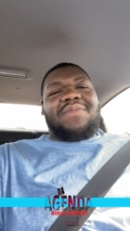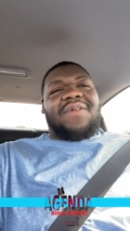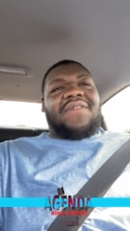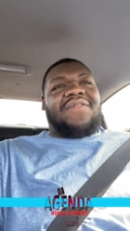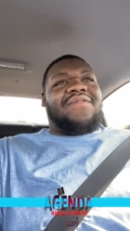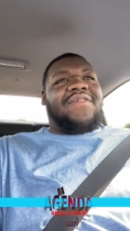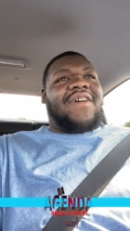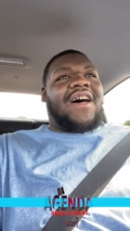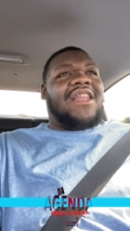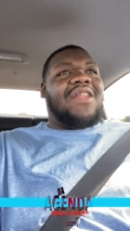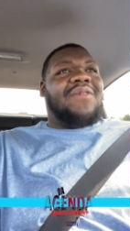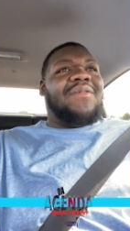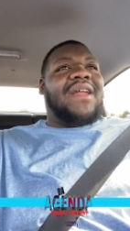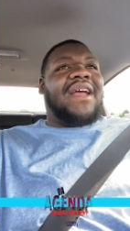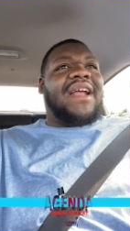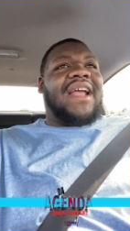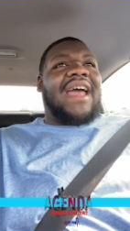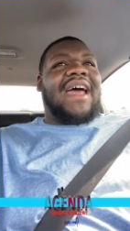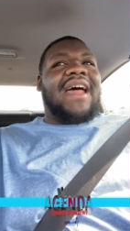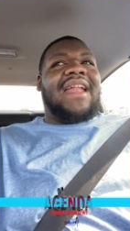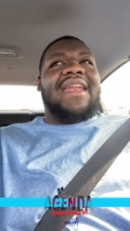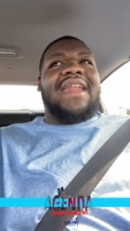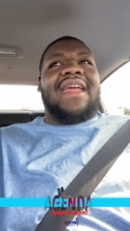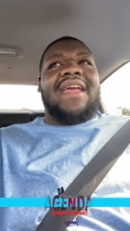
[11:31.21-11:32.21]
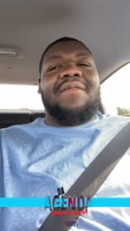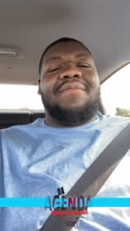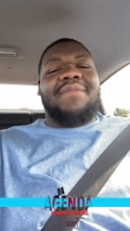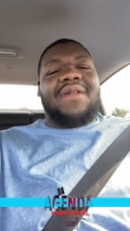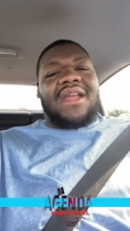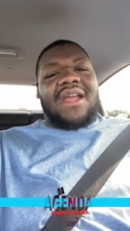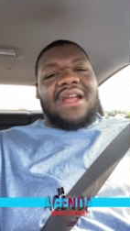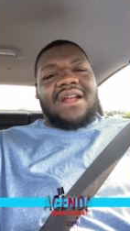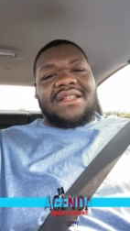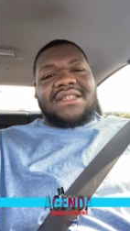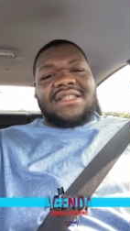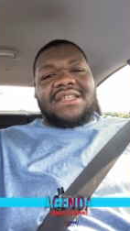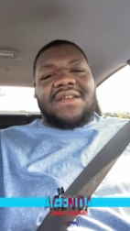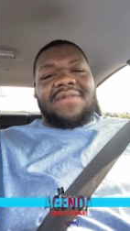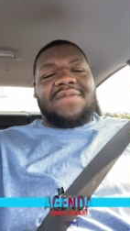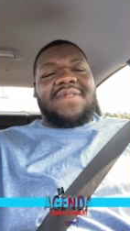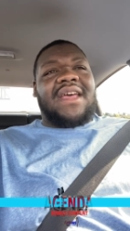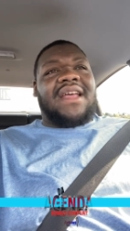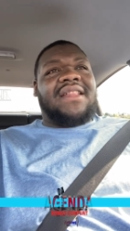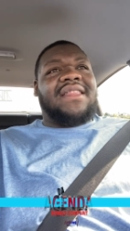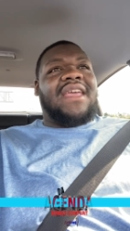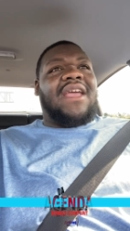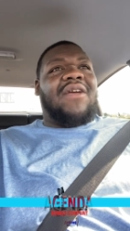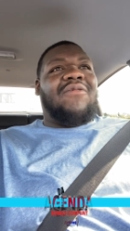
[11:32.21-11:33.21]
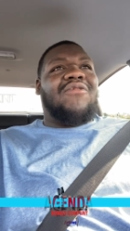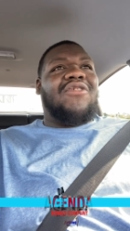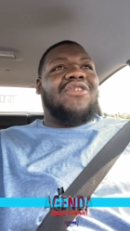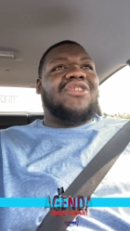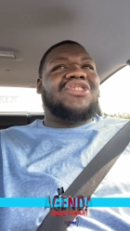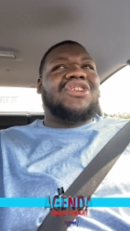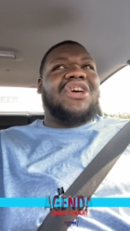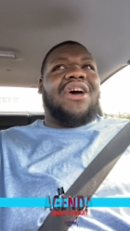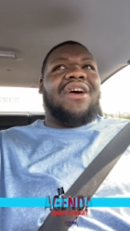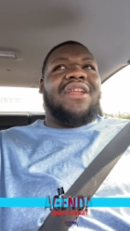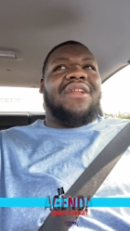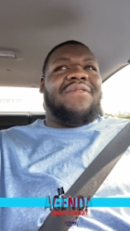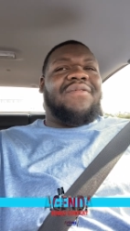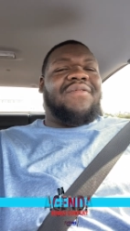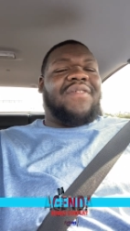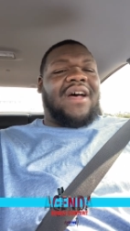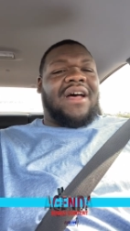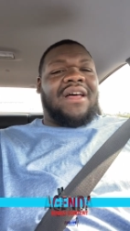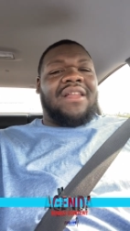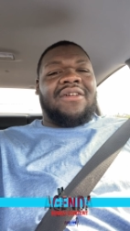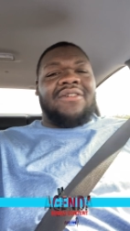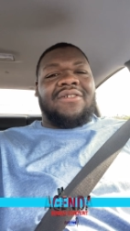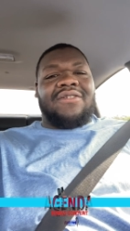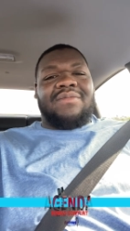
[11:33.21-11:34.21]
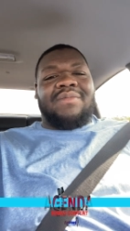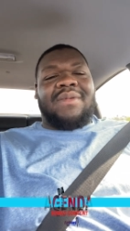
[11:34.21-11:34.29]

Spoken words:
but following a goddamn narrative that they want y'all to follow.